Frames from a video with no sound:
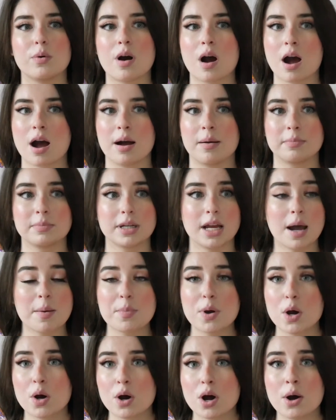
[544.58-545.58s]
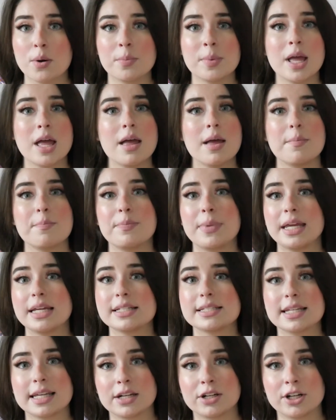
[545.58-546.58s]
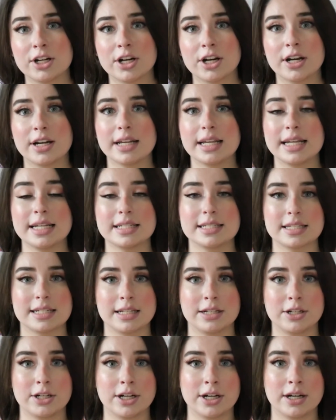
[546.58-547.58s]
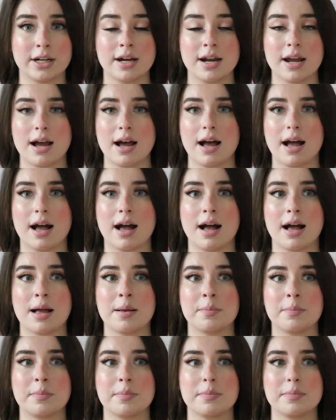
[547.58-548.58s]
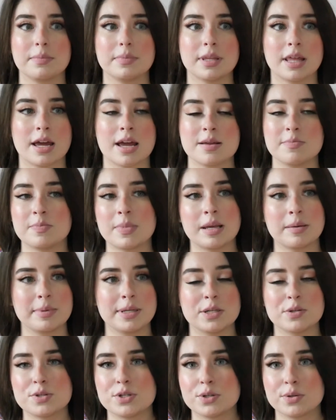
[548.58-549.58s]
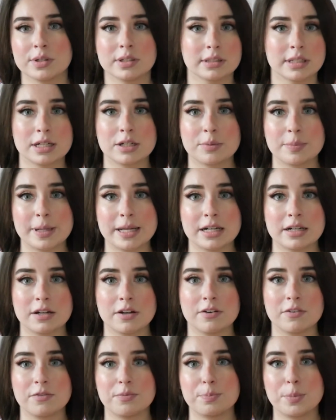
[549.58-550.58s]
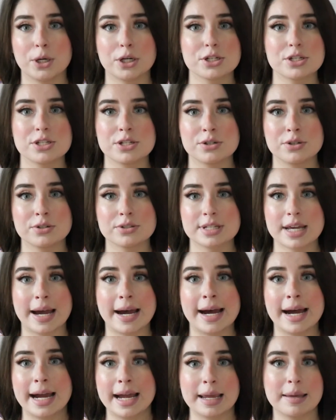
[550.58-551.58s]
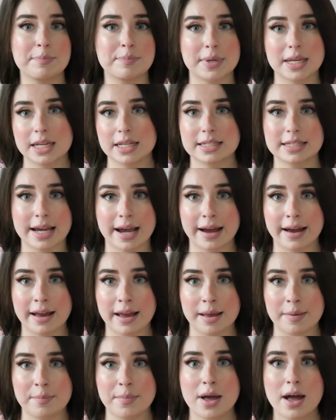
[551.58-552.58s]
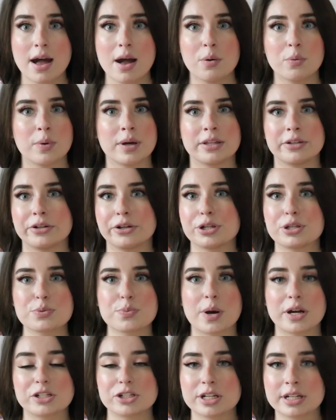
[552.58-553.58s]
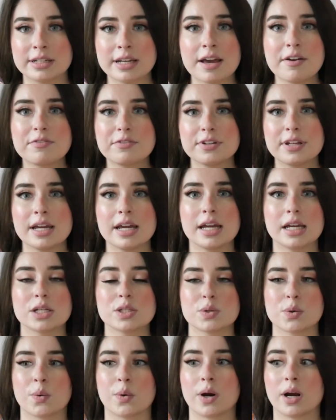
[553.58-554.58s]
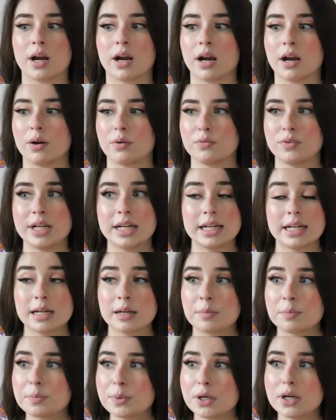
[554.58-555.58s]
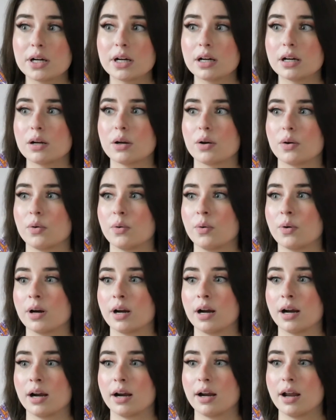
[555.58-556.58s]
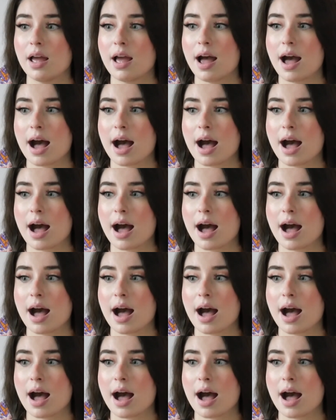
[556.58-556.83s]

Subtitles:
come home, make dinner, eat dinner, then maybe you do a little bit of personal time, me time, whether it's watching Netflix or reading a book or